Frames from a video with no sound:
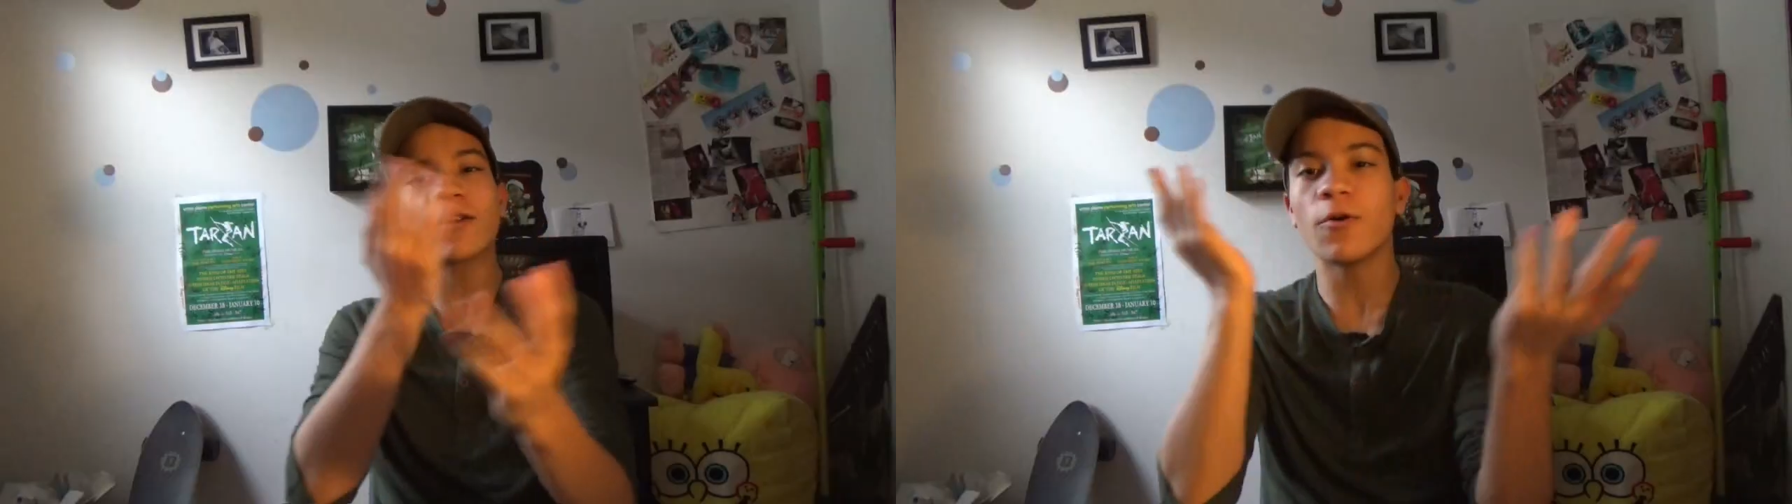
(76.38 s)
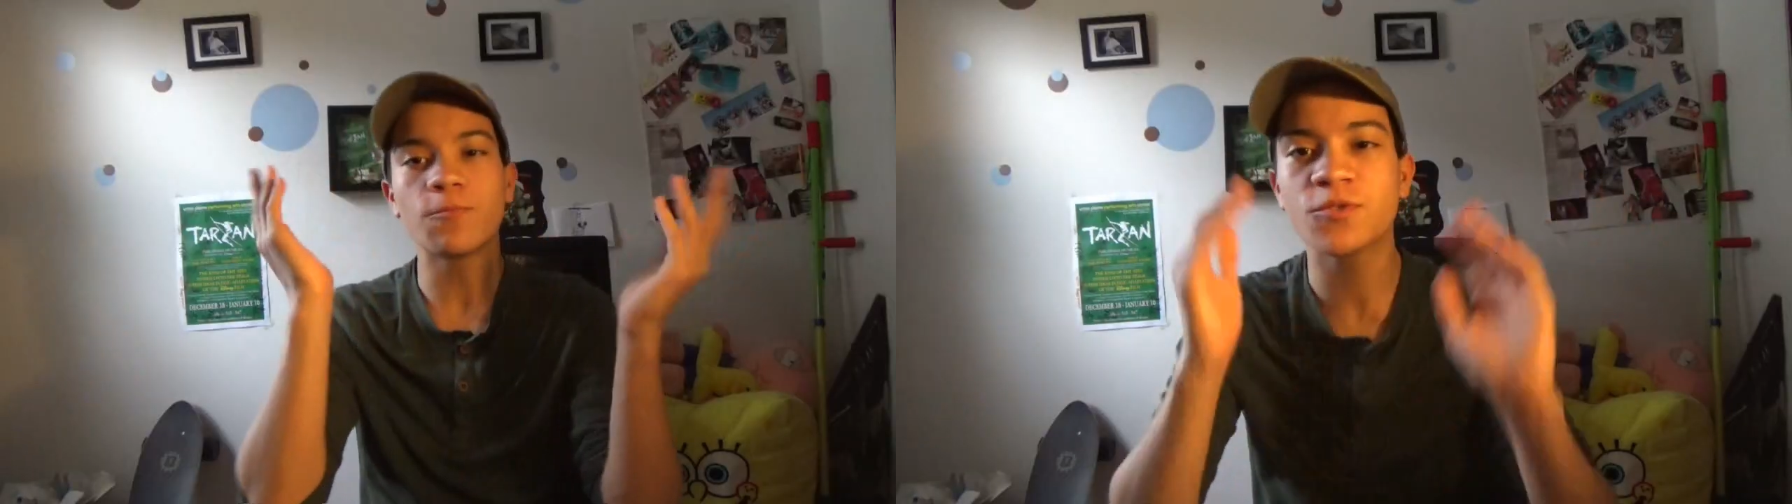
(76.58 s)

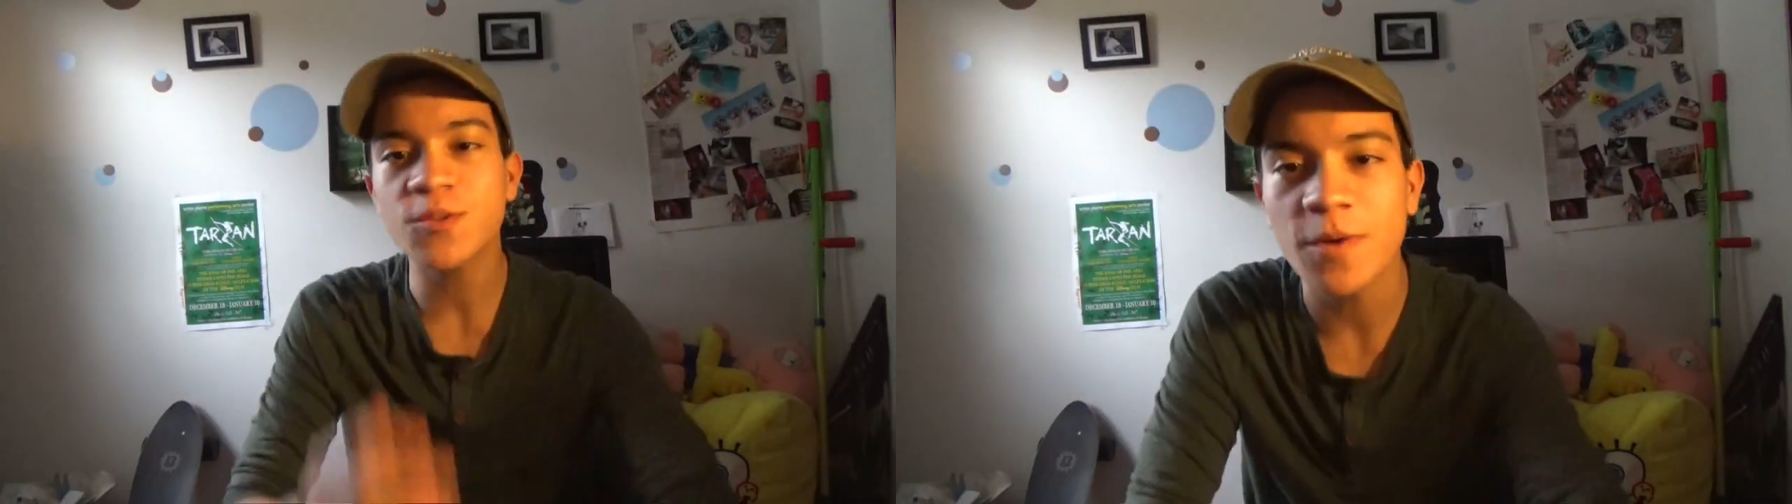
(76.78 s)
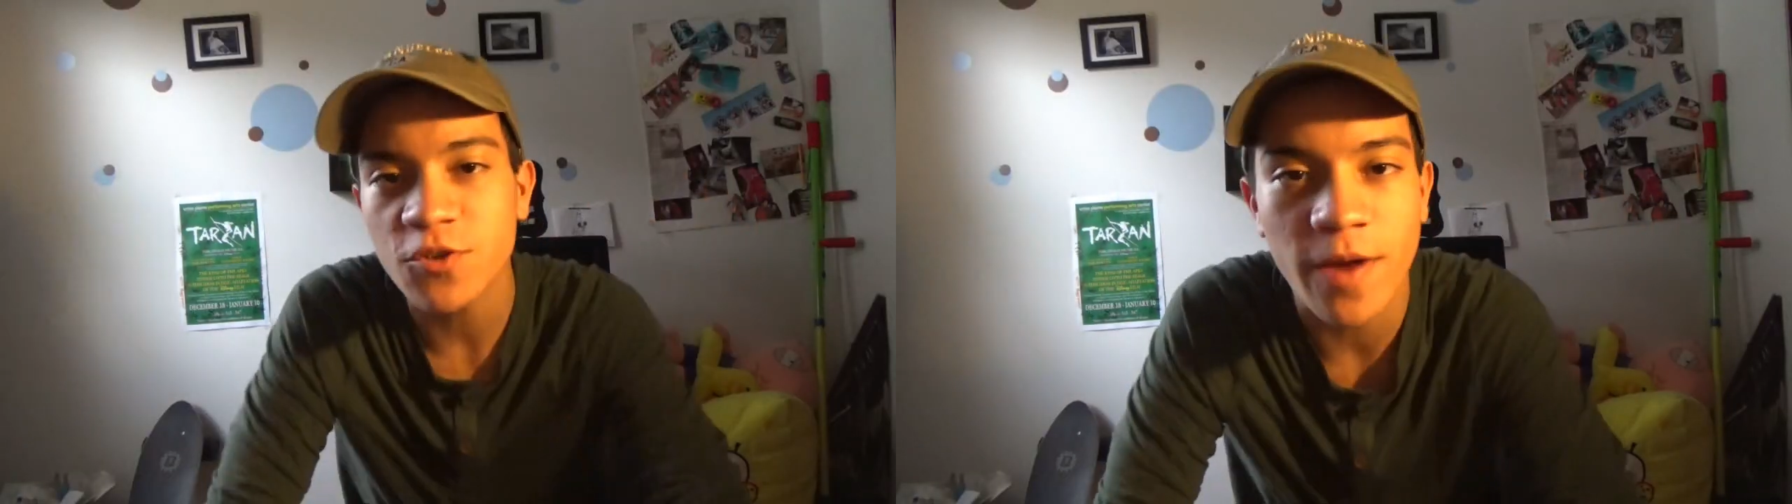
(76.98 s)
a
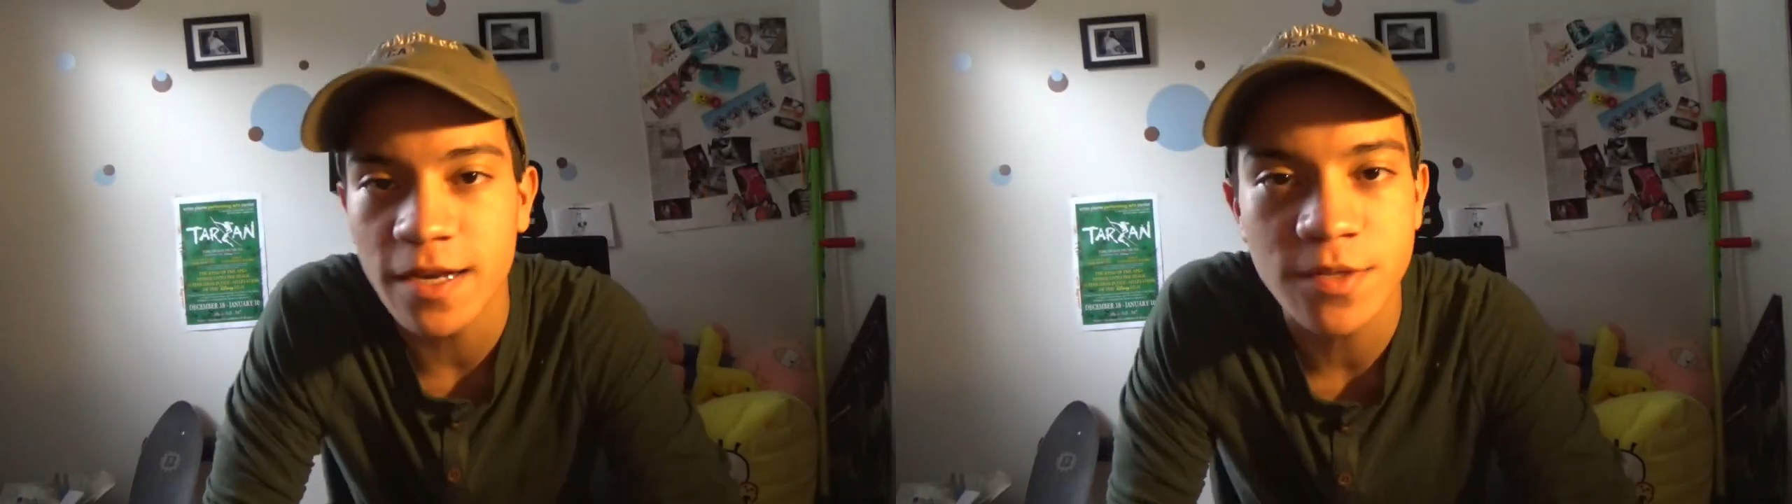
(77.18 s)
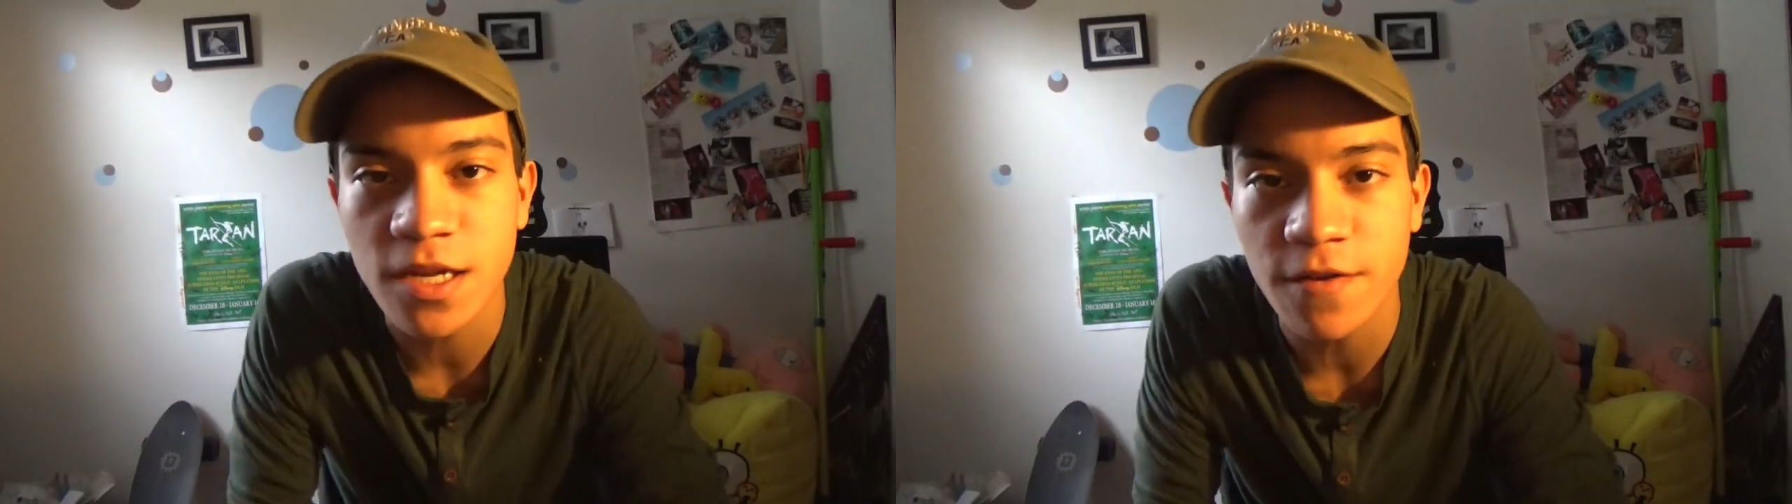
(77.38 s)
bunch of
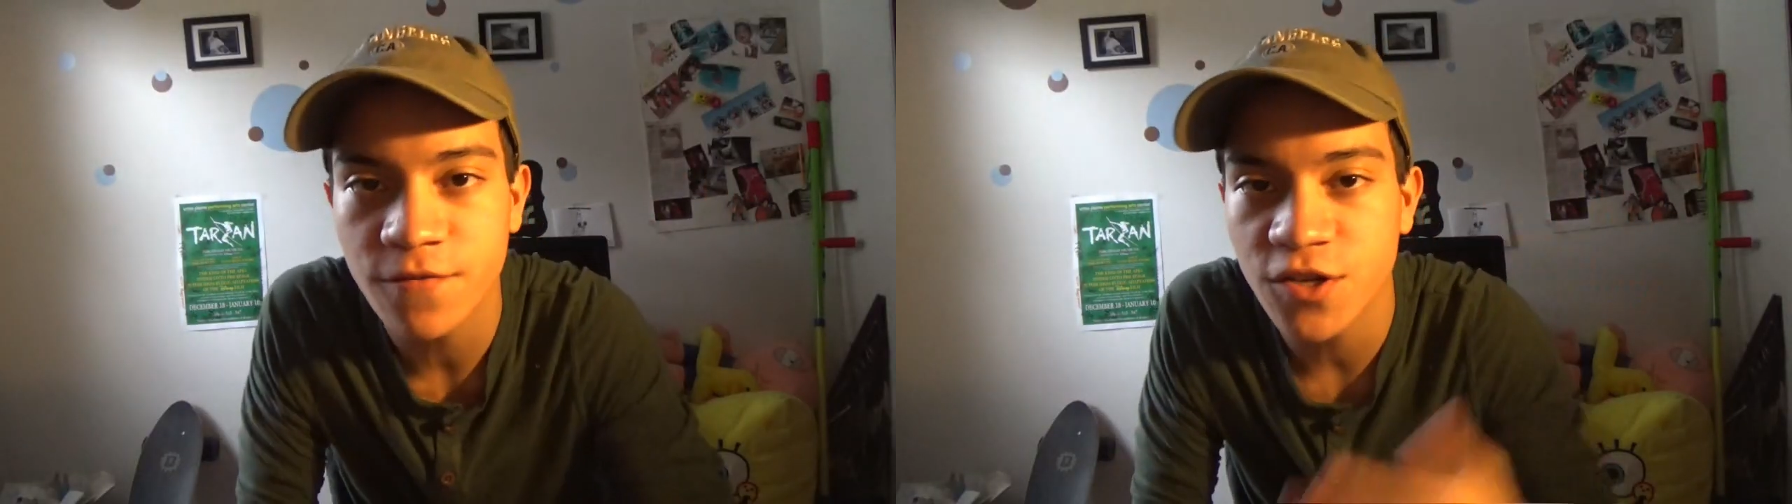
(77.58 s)
random stuff.